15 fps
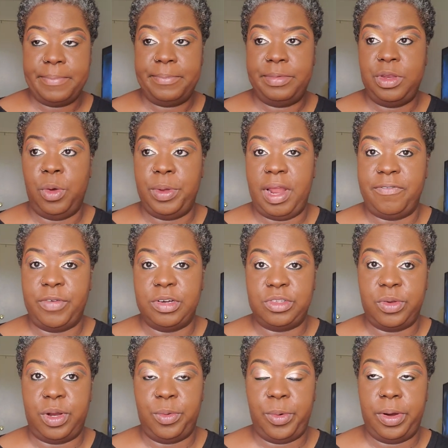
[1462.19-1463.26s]
When I first
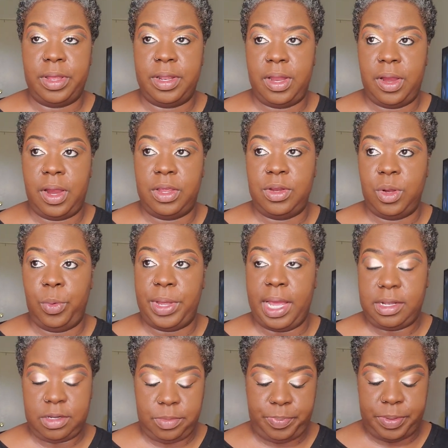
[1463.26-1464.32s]
started working there, we
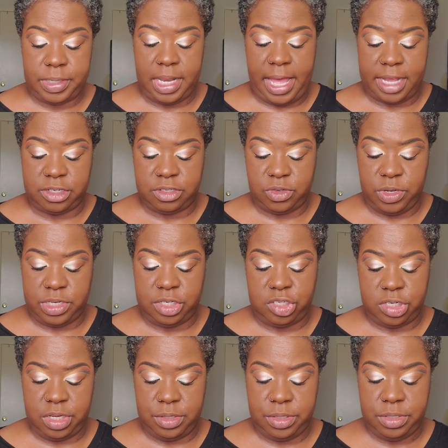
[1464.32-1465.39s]
had to put lashes on each
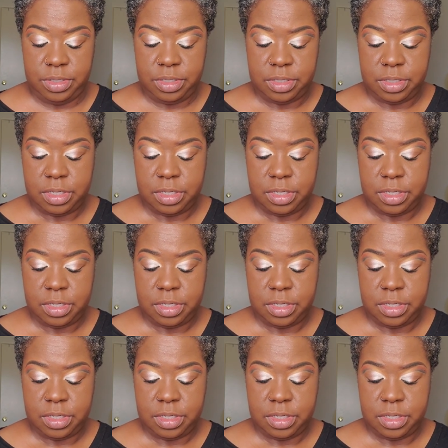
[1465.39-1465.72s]
other.